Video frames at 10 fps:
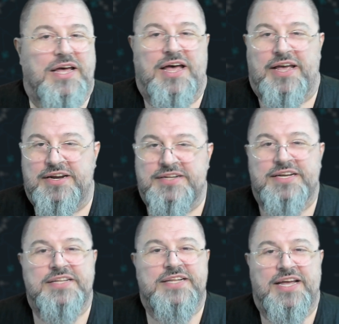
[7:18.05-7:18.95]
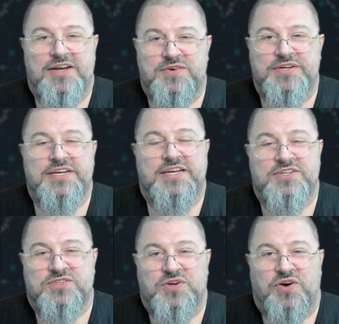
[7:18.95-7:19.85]
higher the category, and
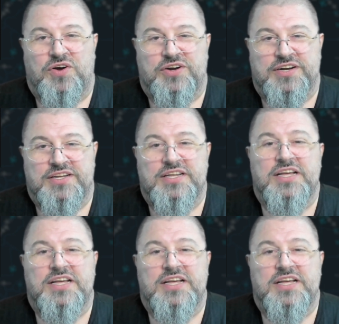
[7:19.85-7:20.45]
so on,